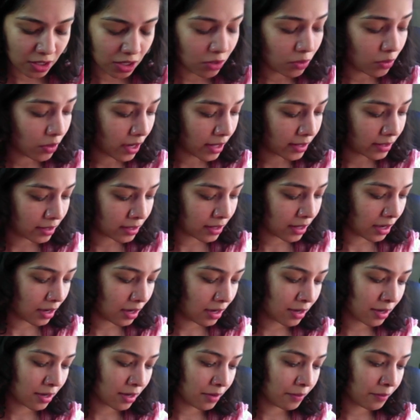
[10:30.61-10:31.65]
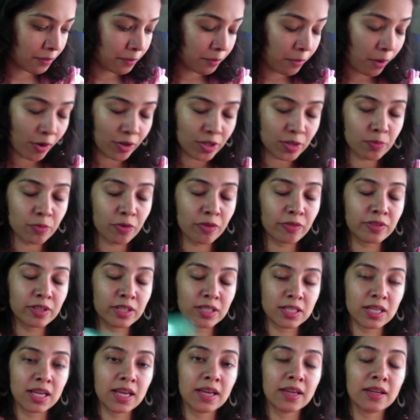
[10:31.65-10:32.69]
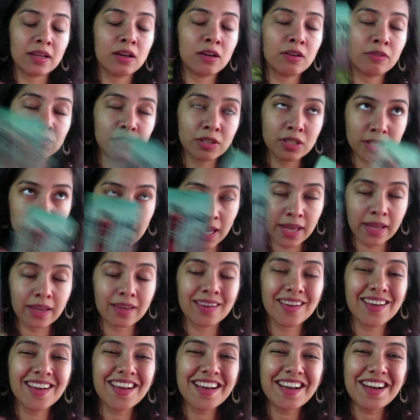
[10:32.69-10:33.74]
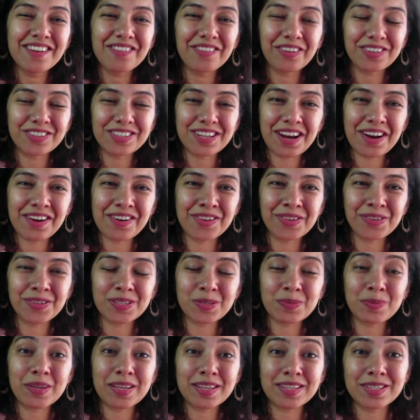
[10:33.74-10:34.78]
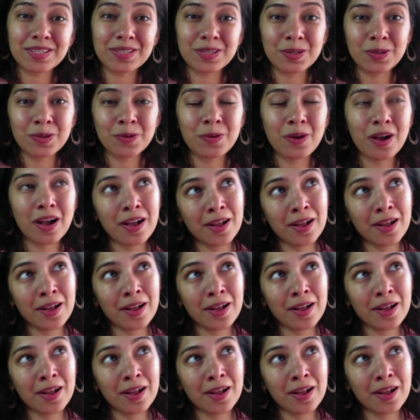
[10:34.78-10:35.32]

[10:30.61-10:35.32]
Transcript: Oh, and then bottom of the deck for tarot speaks to